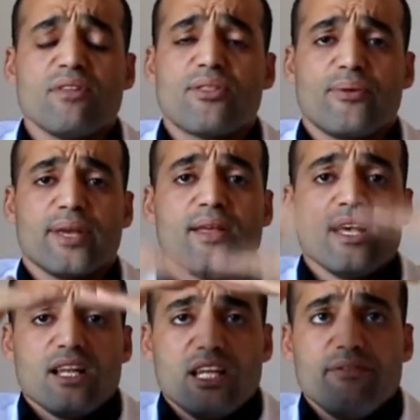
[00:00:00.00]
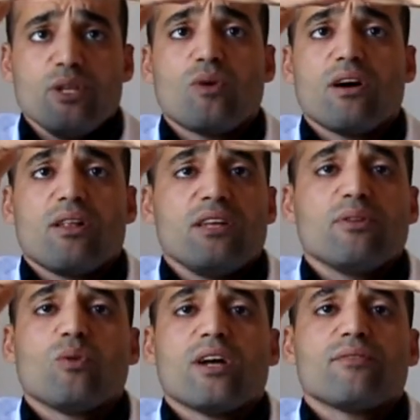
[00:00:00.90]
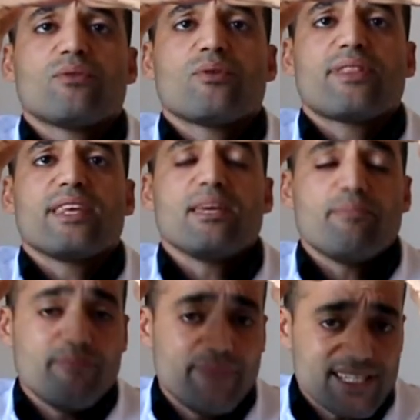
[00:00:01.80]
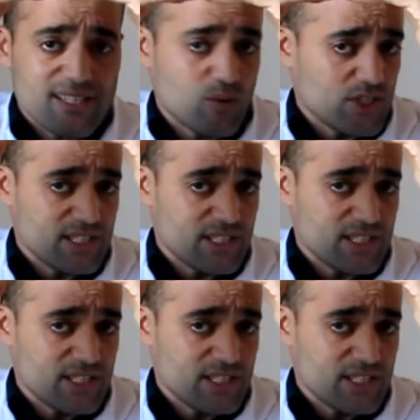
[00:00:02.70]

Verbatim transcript: level 3 level one, uh, level one for the basic